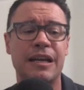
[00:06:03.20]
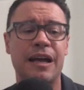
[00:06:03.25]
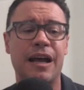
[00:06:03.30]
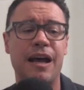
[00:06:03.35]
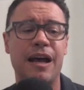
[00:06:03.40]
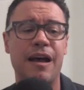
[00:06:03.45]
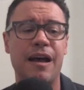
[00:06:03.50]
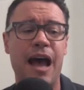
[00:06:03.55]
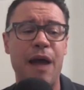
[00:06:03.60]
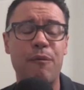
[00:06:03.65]

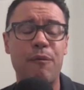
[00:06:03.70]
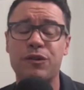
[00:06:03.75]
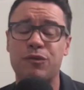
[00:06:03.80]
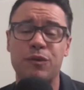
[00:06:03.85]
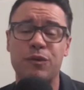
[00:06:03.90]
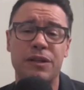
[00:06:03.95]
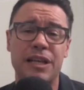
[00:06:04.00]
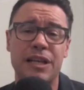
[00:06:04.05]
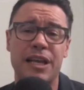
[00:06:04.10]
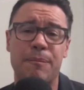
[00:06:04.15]
Uh, I
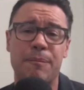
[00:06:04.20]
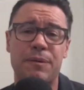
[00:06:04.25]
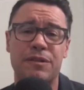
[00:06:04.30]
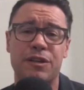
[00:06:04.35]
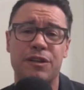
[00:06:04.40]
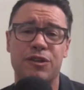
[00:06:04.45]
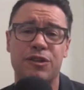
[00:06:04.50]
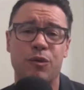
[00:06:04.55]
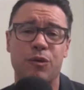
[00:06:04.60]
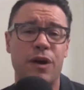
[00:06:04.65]
was really in a
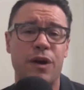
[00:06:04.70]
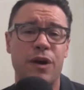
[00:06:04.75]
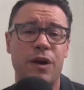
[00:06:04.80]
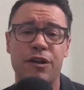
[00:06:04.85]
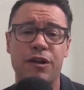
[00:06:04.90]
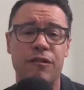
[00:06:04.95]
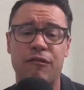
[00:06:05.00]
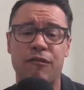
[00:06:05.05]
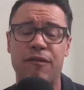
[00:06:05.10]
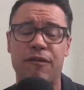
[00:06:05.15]
position where I
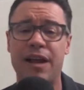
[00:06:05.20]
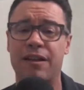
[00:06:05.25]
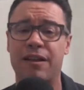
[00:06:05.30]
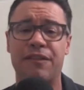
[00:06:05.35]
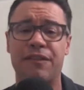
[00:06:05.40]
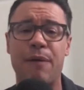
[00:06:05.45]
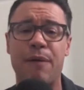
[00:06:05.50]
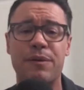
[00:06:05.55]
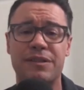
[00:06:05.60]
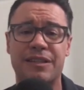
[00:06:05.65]
couldn't fail.
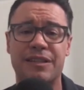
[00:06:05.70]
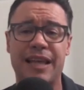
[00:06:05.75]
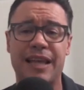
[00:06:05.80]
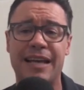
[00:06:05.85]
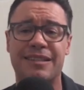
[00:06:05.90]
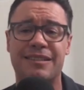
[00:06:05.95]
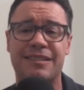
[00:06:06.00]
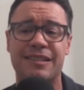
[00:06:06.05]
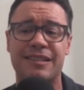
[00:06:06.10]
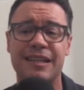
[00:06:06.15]
And that was
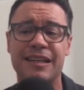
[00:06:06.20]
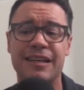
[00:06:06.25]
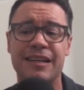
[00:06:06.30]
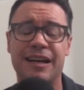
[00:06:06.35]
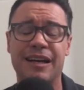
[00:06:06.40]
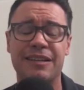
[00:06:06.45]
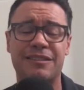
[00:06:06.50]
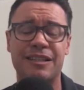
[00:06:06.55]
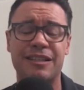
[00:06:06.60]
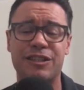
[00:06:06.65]
less
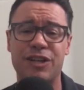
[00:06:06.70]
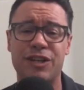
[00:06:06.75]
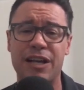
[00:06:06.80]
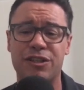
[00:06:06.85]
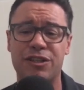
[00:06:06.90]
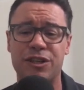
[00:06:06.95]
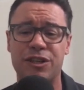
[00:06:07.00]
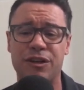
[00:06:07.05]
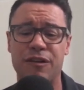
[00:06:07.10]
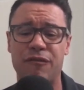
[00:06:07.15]
a
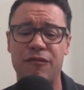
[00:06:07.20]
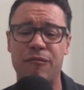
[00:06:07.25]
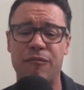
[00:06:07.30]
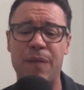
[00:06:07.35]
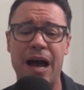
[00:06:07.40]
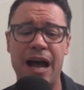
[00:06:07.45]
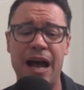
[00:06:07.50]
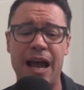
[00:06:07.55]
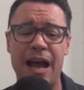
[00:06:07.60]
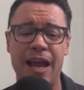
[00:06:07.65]
suggestion of
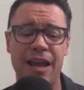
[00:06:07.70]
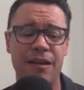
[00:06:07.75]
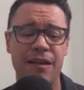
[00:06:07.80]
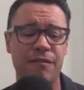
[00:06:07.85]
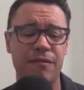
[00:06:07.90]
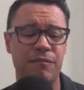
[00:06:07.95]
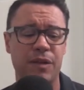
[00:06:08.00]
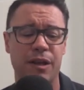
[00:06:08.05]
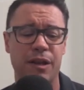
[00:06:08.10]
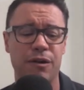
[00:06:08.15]

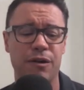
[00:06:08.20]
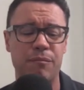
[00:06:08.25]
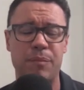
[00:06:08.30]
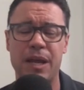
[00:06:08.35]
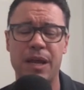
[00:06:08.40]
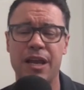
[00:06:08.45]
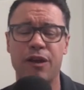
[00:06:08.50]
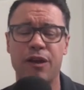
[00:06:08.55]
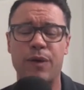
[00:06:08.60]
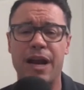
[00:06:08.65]
my, you know,
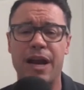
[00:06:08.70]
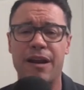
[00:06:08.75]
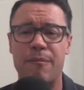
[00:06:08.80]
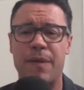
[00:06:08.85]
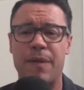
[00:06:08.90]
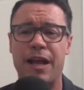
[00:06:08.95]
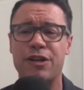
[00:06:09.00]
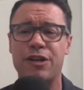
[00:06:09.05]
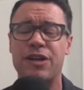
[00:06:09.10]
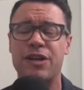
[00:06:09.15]
being great
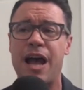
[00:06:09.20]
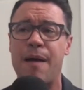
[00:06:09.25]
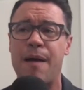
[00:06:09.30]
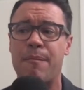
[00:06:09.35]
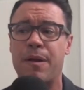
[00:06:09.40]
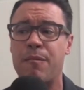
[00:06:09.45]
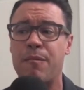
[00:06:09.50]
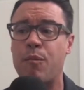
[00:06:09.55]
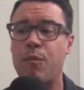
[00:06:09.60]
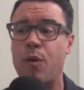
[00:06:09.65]
at my
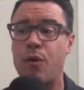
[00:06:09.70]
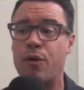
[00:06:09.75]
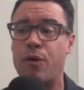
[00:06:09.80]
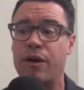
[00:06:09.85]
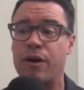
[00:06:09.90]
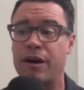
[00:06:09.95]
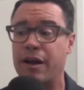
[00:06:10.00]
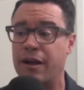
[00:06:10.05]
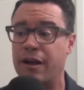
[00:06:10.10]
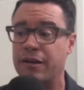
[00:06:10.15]
job and
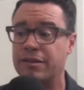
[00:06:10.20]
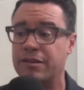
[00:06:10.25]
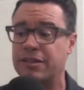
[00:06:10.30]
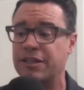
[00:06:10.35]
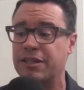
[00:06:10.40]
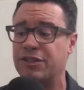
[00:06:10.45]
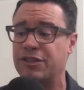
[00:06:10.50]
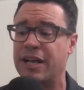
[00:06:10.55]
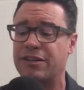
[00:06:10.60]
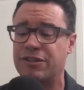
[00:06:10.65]
more a
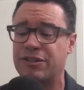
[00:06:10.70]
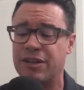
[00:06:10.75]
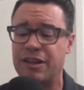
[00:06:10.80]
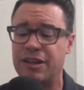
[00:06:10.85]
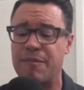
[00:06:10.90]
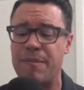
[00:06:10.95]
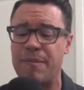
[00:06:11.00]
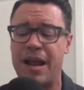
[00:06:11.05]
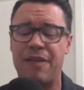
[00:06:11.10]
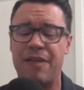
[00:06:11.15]
suggestion
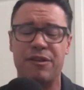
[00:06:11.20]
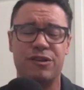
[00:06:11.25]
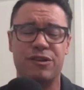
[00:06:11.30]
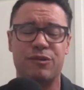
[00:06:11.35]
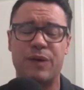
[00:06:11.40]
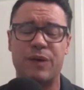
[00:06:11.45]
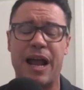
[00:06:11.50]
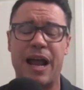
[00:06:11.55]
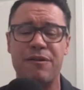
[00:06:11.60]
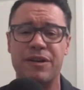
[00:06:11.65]
that, man, the
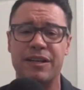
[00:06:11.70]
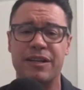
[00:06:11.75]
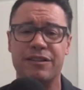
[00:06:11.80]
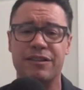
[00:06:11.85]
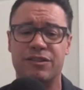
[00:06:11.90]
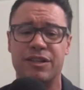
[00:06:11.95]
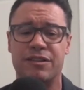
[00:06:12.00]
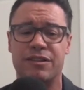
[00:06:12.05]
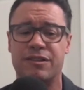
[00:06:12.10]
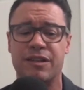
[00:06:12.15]

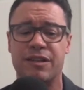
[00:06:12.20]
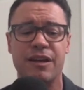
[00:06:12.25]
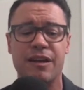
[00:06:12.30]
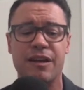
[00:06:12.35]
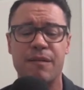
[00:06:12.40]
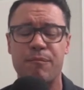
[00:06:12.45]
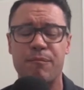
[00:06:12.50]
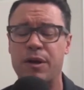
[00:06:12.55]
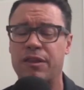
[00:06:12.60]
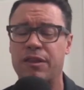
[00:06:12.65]
surroundings just
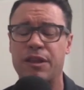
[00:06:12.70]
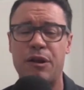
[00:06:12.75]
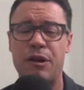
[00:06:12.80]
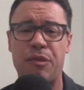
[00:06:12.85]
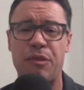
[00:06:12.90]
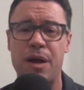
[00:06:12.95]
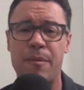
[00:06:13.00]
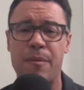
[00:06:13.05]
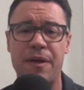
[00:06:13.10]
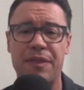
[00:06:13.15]
put their
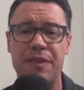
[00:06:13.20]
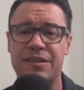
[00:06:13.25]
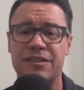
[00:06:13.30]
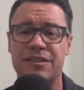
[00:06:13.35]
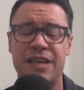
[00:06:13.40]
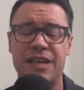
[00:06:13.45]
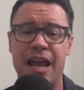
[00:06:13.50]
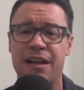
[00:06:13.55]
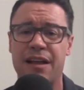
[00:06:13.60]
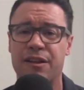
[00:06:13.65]
thumb on the
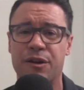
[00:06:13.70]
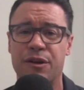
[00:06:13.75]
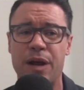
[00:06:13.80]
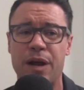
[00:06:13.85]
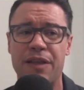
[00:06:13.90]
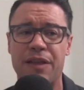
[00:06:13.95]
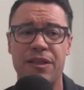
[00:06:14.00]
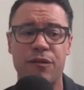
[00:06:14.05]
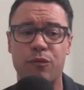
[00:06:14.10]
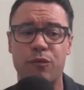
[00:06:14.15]
scale in a
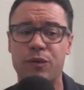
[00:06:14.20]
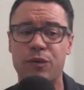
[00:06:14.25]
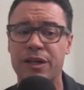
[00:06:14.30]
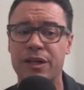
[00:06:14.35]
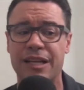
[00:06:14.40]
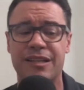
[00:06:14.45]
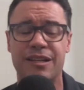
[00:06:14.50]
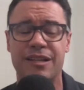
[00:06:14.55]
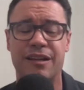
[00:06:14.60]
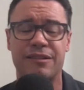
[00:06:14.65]
way that
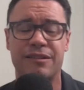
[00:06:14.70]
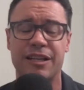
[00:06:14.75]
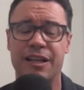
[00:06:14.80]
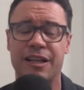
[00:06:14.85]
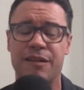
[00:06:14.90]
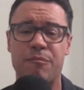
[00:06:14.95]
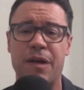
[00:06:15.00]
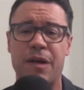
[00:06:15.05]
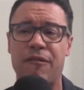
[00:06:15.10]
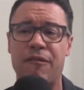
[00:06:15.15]
really tilted
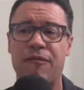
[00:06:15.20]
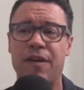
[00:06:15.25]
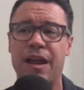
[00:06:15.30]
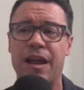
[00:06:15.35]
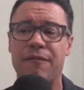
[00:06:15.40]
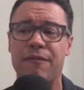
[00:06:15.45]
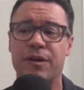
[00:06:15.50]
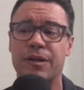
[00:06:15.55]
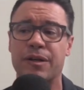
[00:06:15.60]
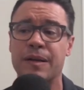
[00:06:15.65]
it in my
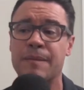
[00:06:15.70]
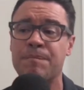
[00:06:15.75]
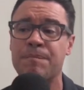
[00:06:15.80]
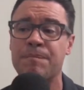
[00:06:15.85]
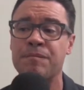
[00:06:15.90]
favor.